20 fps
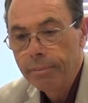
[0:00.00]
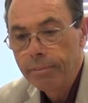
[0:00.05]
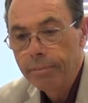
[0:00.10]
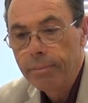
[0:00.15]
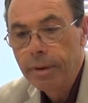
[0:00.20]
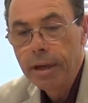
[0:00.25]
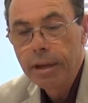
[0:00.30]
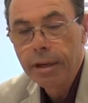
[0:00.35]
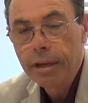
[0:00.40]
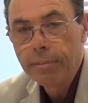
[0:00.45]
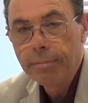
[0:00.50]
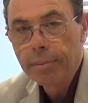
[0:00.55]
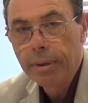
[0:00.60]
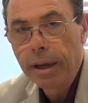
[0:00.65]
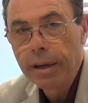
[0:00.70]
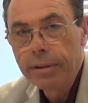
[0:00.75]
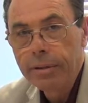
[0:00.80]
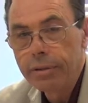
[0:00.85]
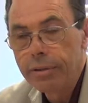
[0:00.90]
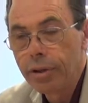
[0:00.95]
meeting
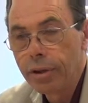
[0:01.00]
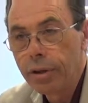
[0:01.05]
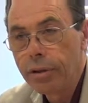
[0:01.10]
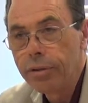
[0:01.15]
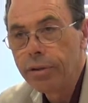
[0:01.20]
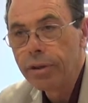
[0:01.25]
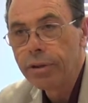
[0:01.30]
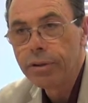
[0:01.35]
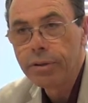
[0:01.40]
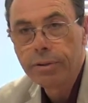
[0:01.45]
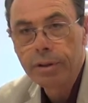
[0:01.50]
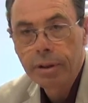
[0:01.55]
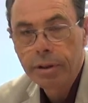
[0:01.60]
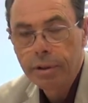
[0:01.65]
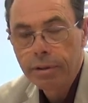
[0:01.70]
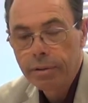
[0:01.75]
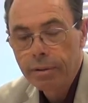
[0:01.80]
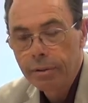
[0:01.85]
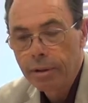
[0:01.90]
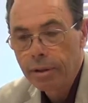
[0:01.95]
place churches
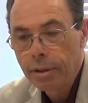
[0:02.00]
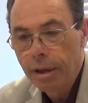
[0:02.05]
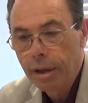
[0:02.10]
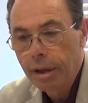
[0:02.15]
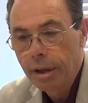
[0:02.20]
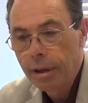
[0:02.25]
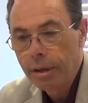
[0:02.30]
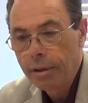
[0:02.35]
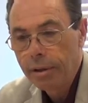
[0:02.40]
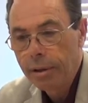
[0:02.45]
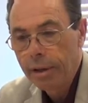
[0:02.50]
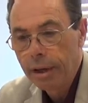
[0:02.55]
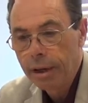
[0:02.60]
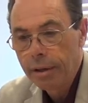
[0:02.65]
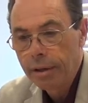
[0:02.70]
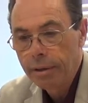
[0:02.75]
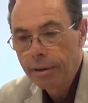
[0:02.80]
and